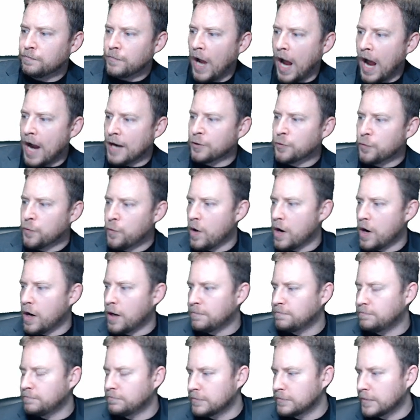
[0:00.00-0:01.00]
I grew
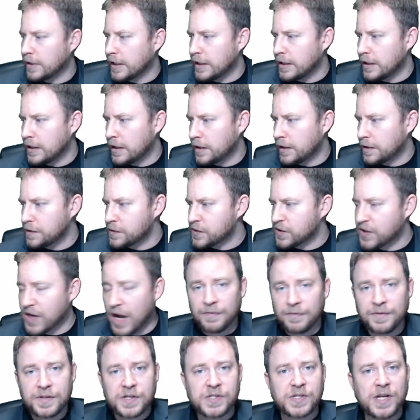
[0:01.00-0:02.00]
up in
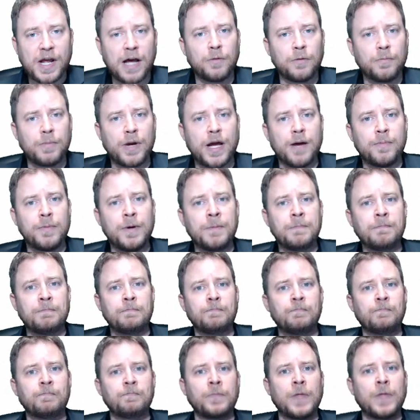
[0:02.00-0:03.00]
Southeast Alabama,
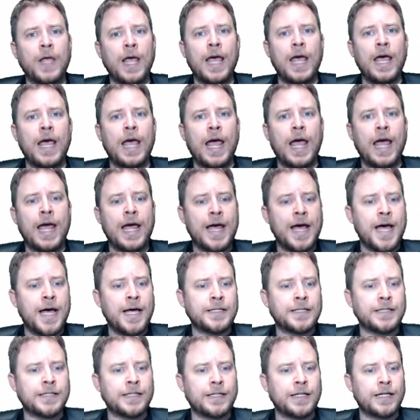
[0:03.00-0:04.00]

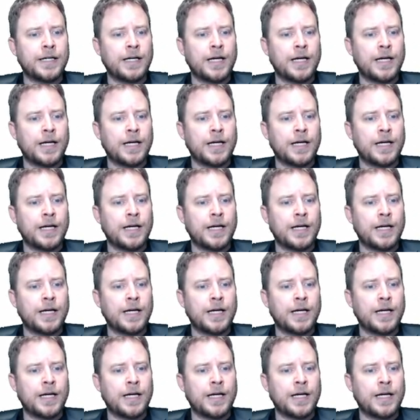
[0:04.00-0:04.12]
and